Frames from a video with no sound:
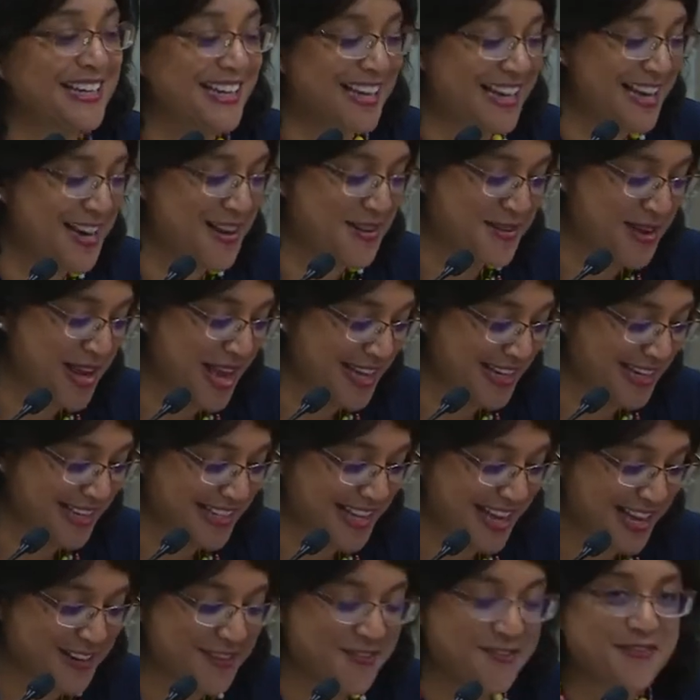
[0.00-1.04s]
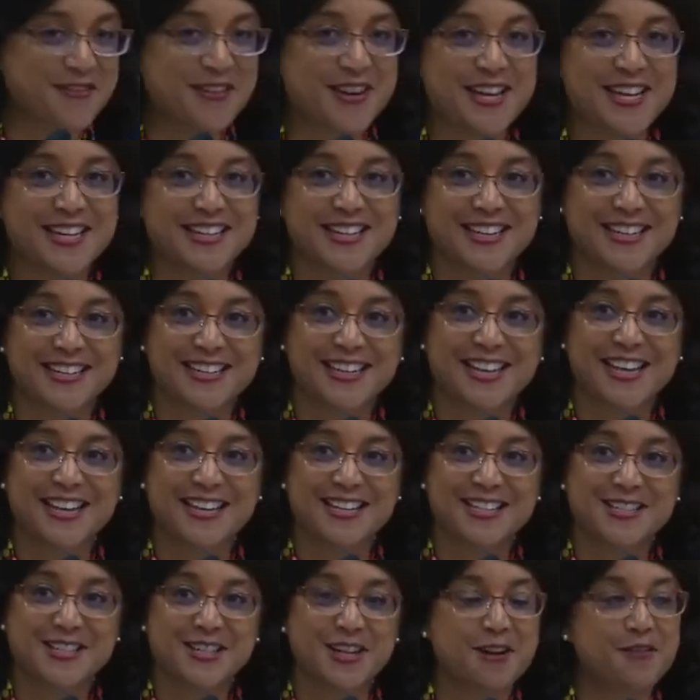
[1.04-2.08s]
Uh, we had a lot of fun, and,
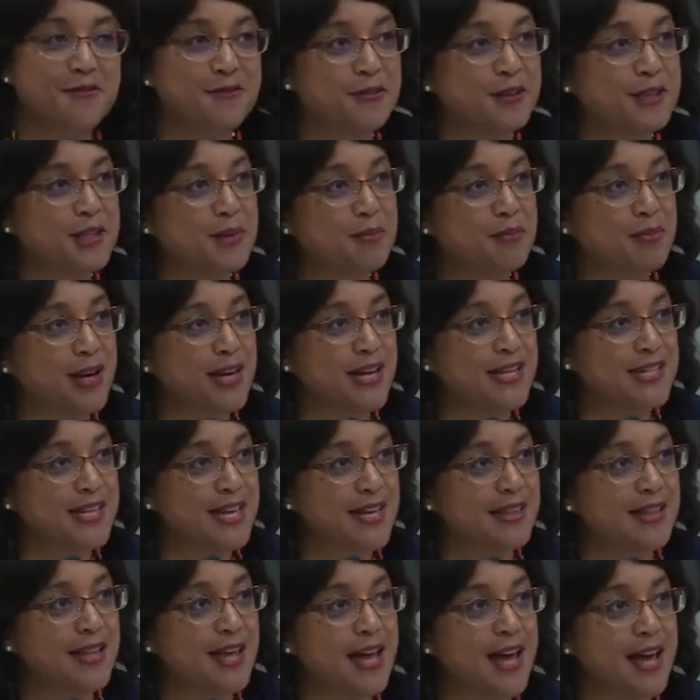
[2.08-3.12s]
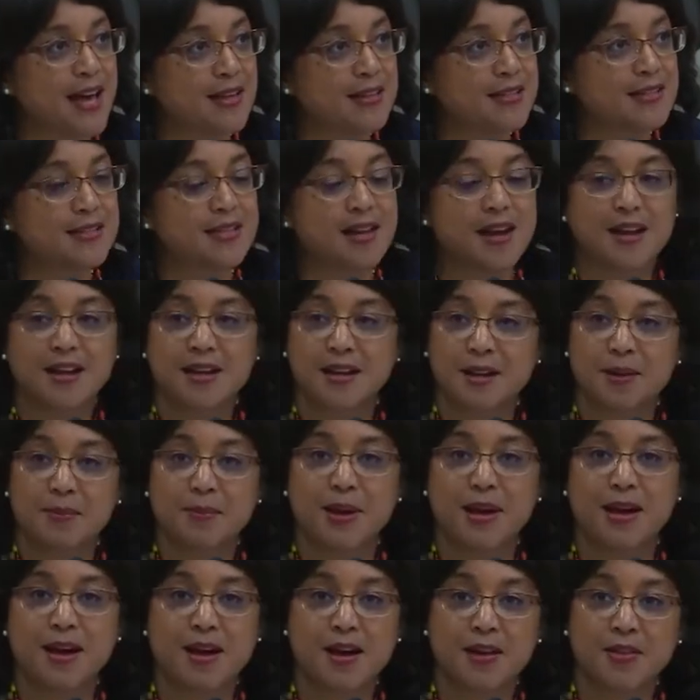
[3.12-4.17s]
and Jeff really brought down the house talking
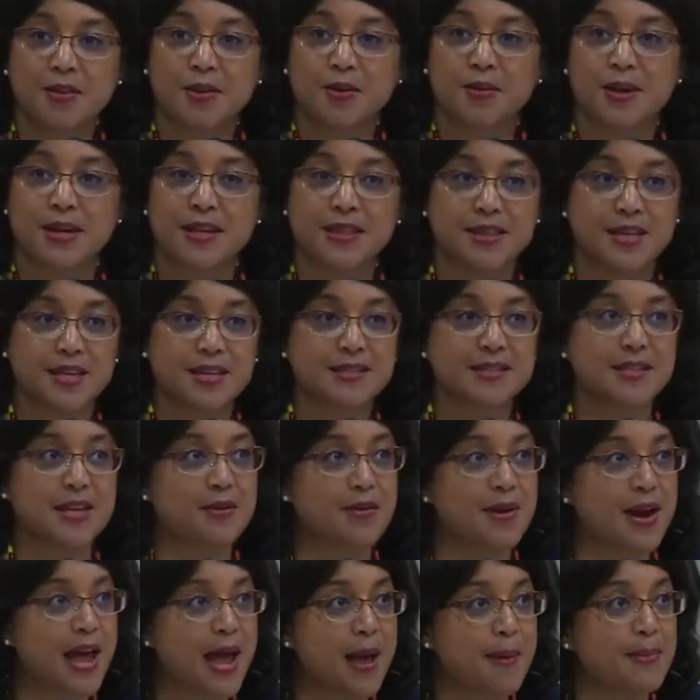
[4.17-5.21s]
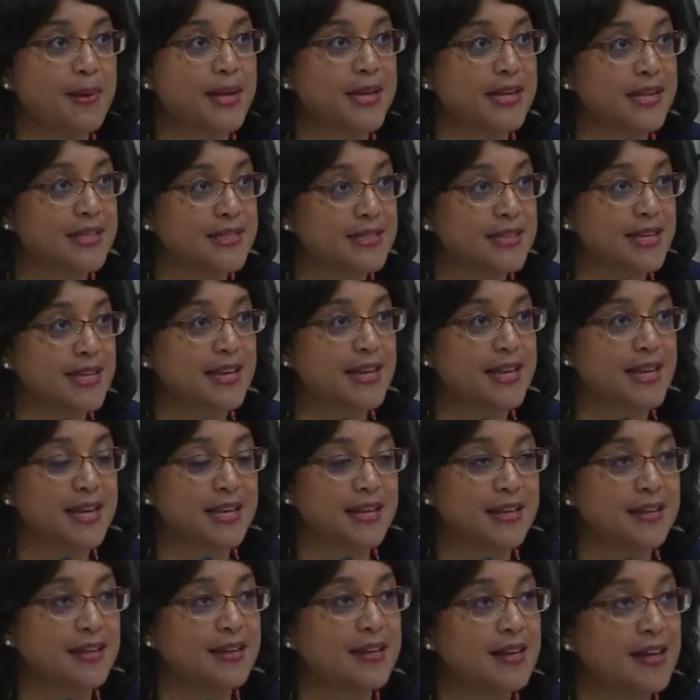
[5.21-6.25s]
about all the great things that were happening in Santa
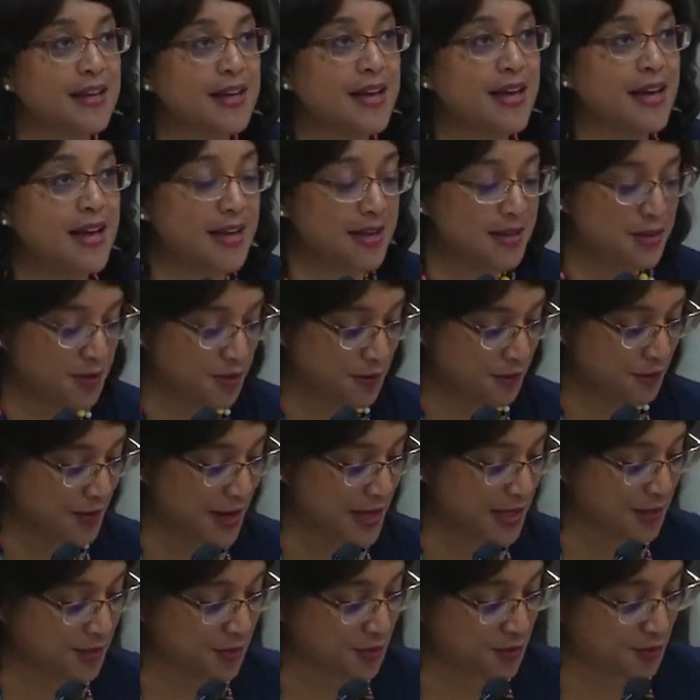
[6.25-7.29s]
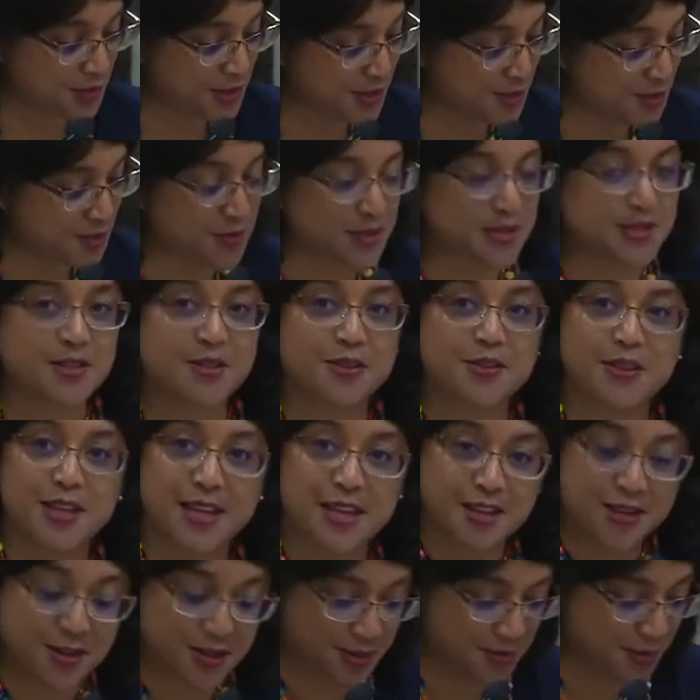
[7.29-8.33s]
Ana uh, Unified School District, so
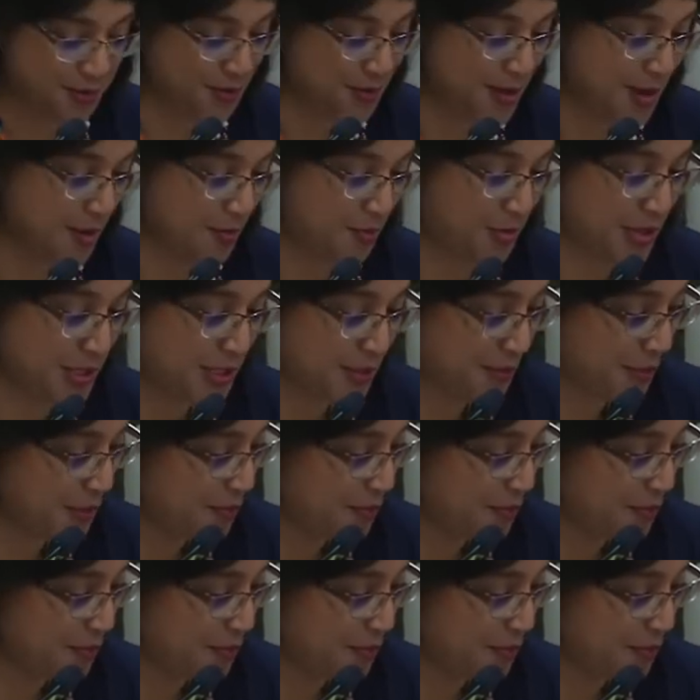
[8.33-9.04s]
thank you, uh, Principal